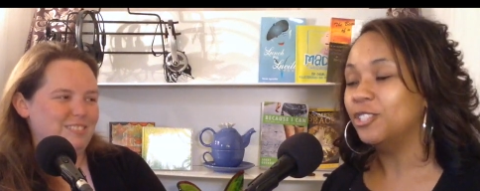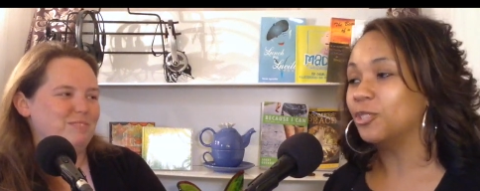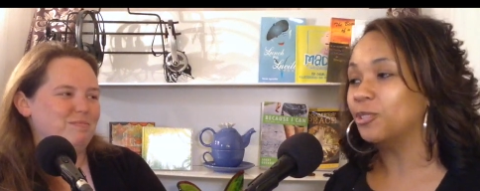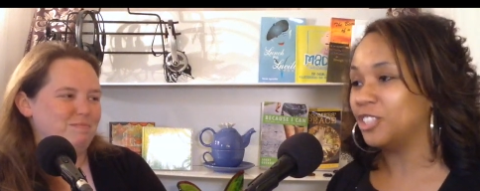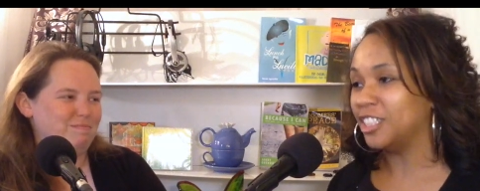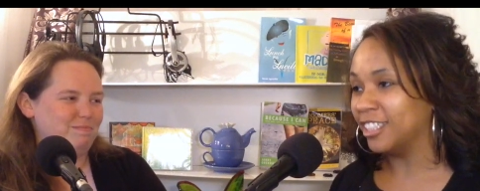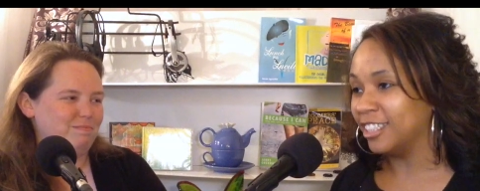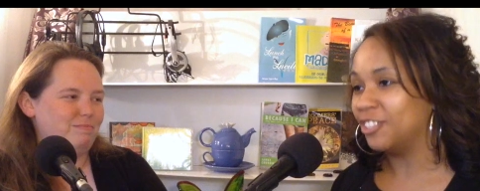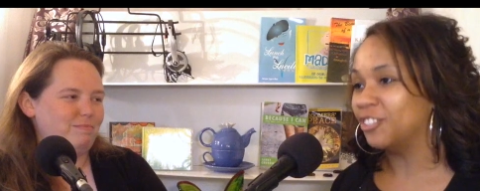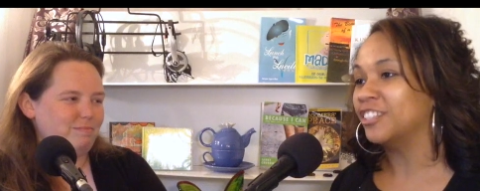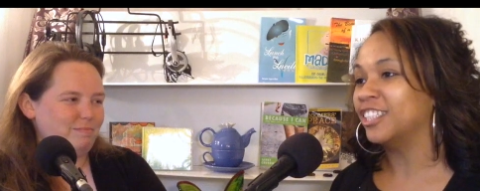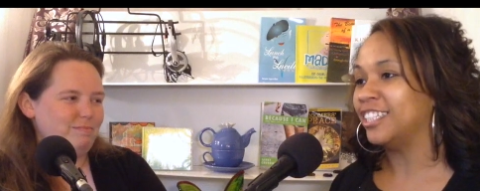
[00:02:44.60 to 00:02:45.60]
Speaker 1: so she
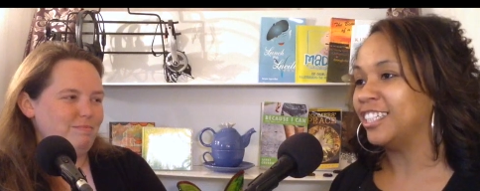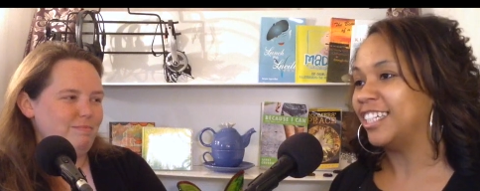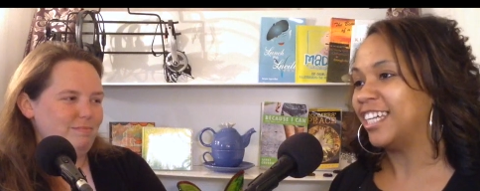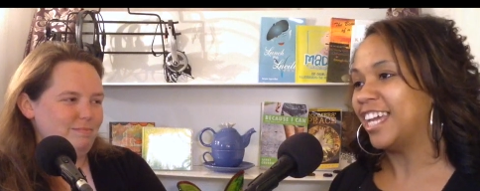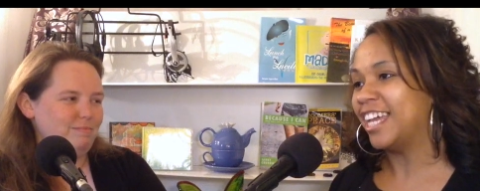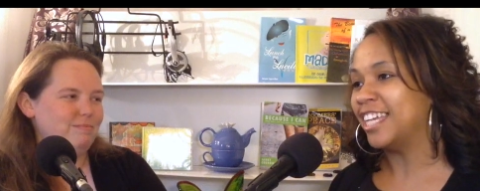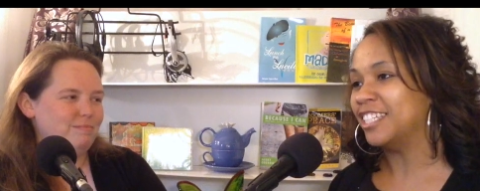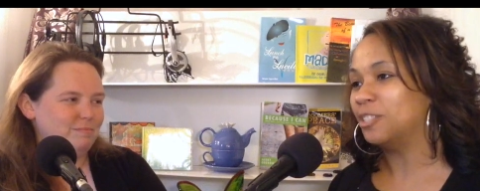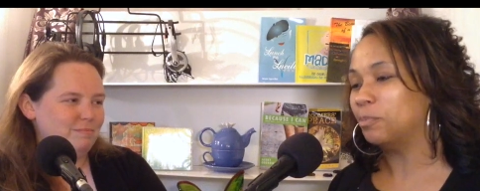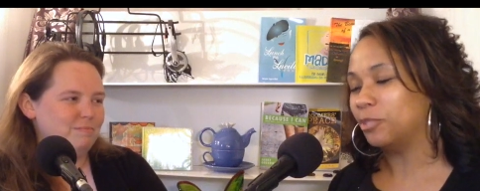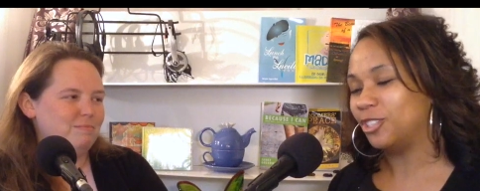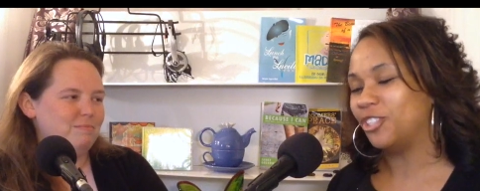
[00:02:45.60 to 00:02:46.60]
literally is
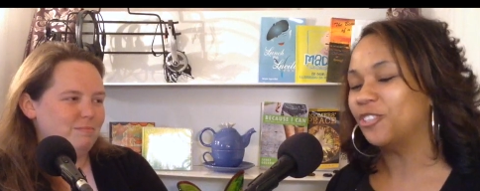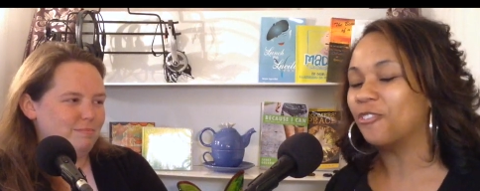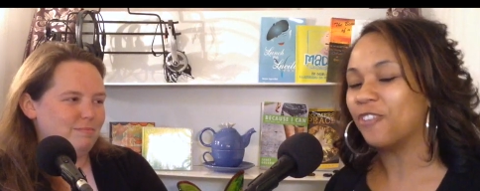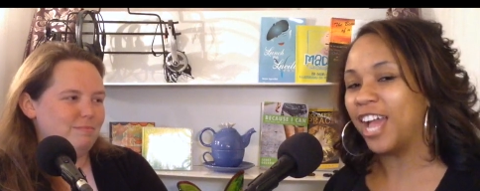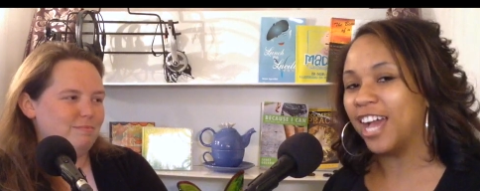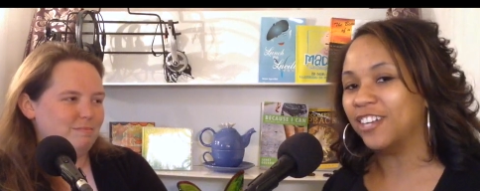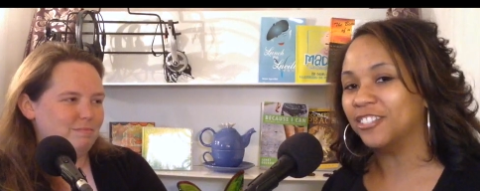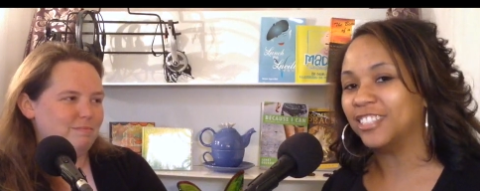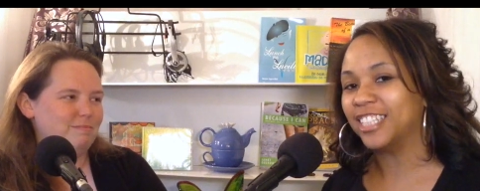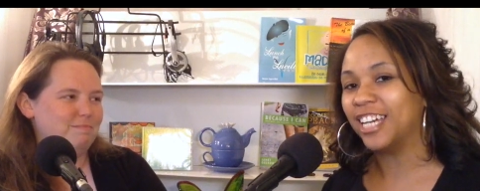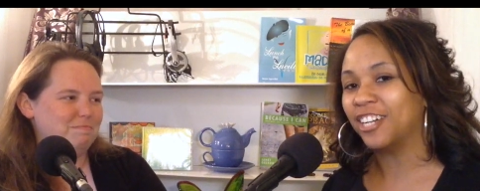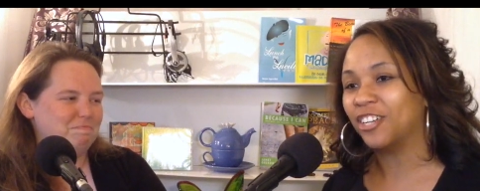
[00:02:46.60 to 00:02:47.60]
pushing
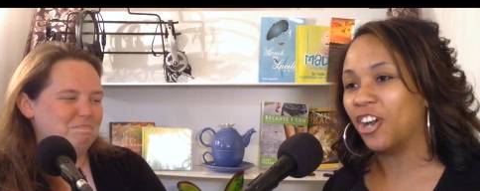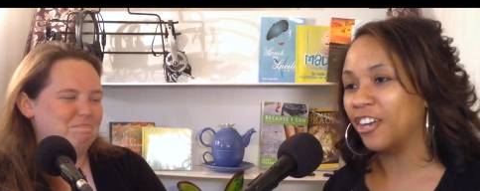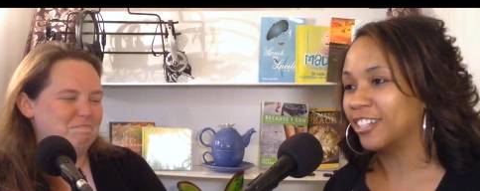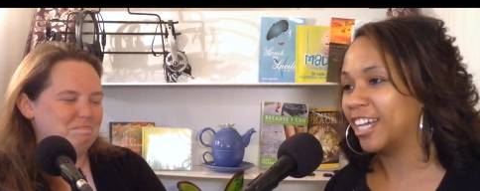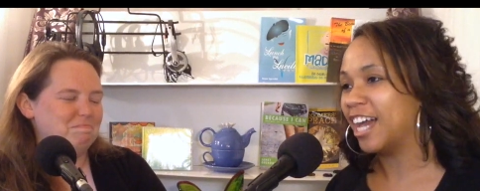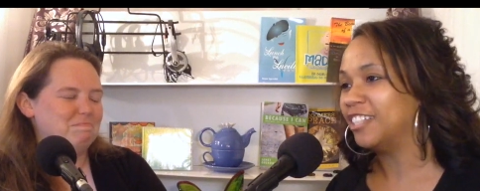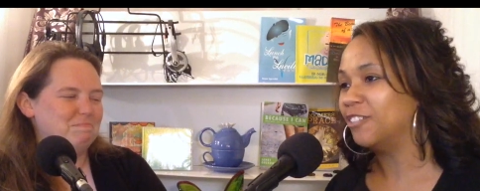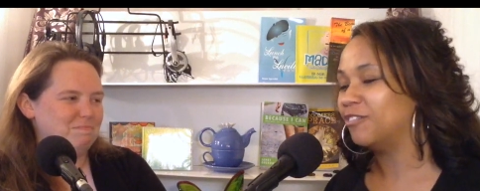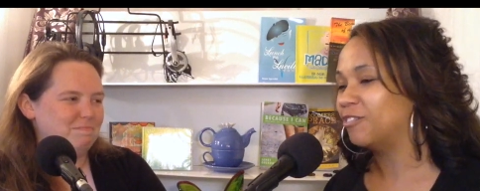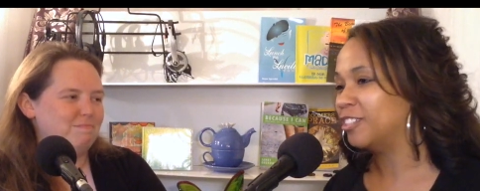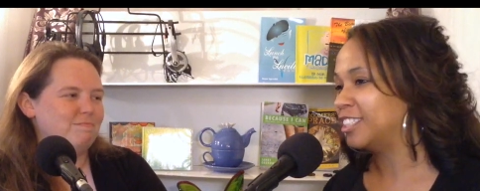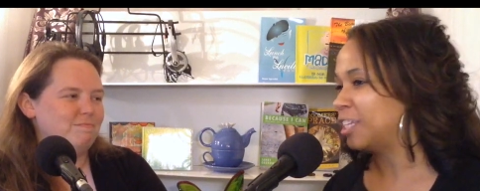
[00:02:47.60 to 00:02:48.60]
around a cart, kind
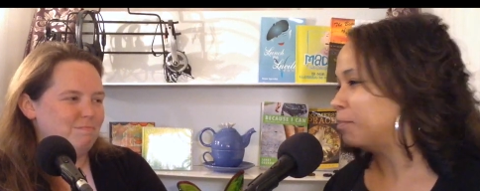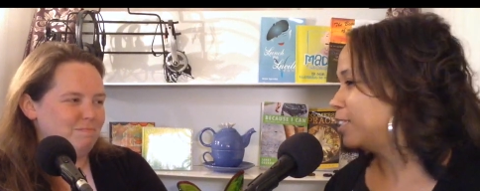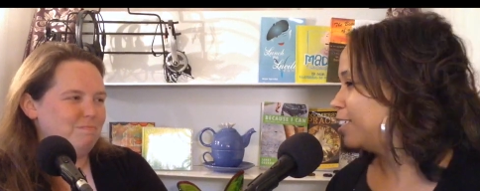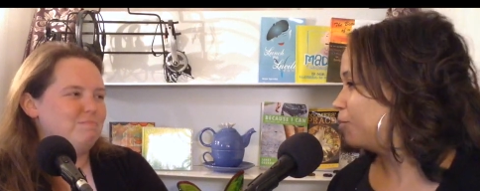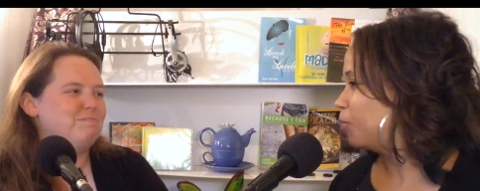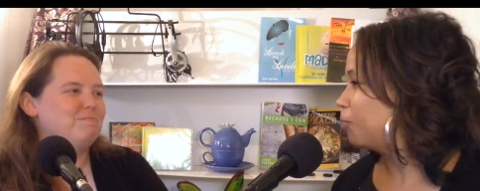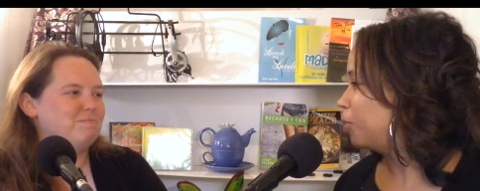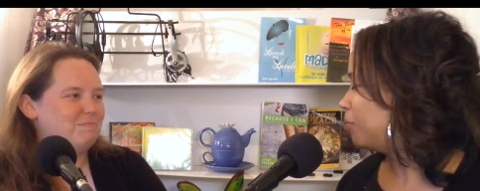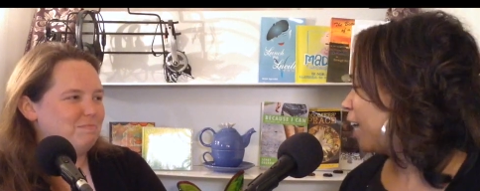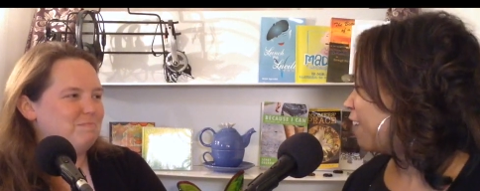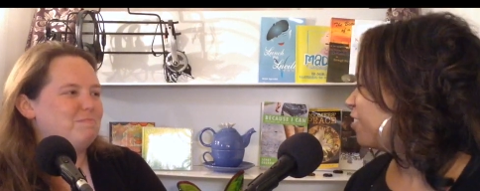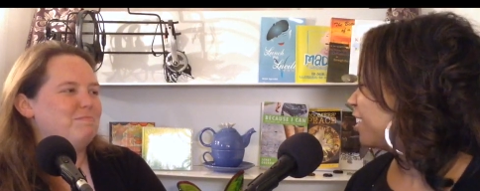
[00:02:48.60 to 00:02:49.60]
of resembling what we
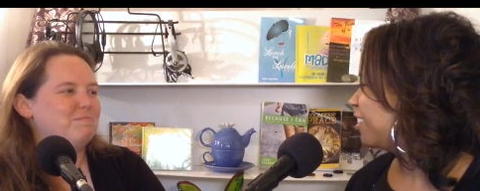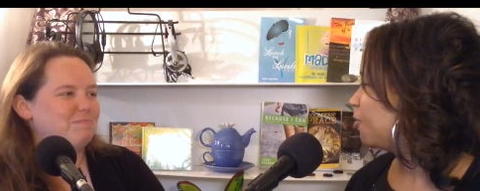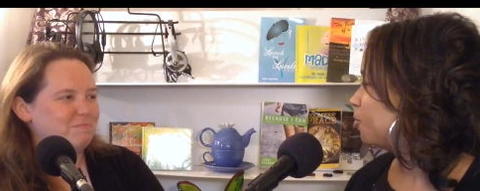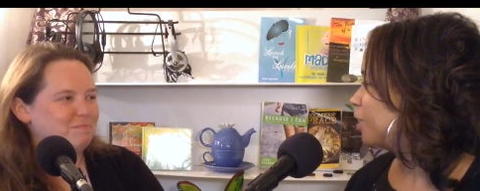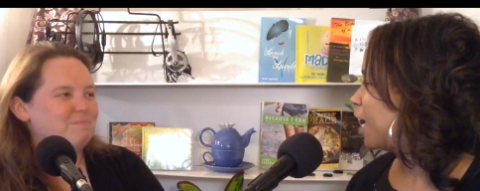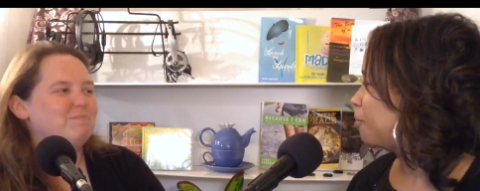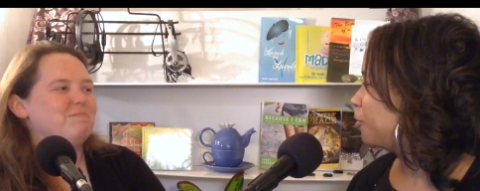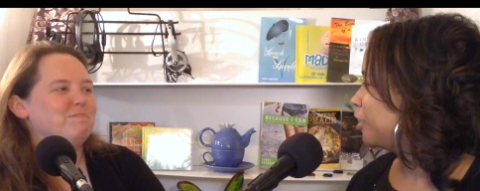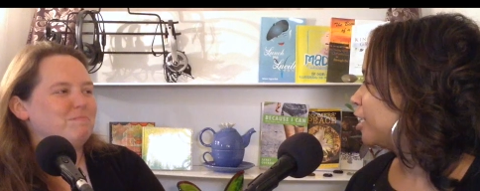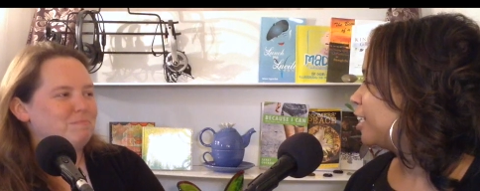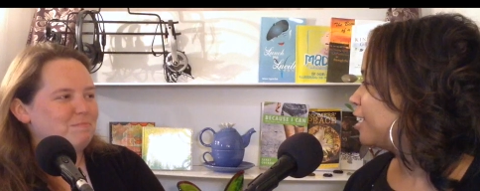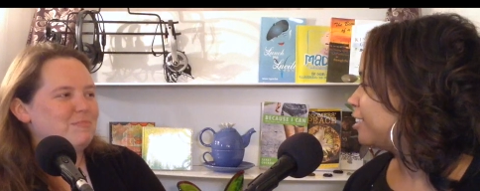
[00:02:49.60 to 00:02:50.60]
would have in old
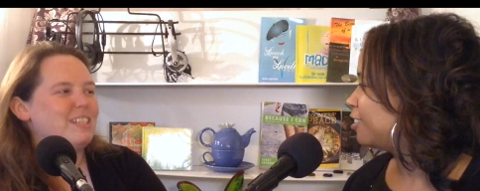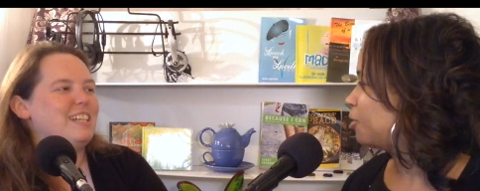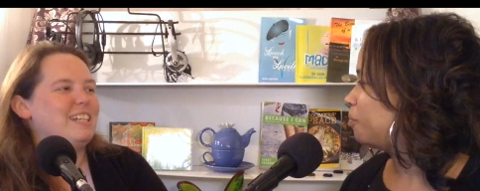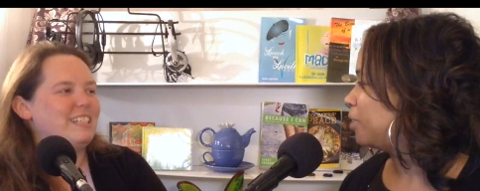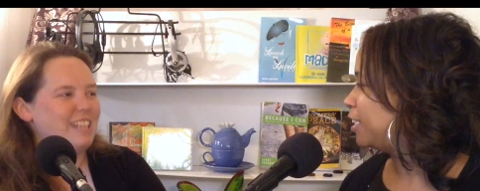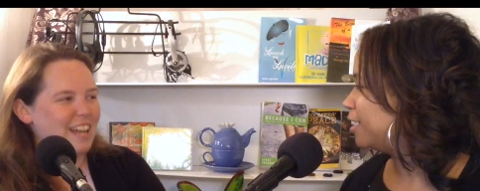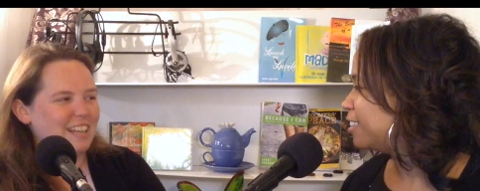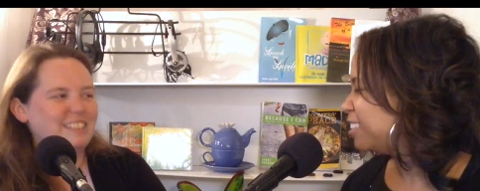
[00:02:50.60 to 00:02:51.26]
library classes or media yeah.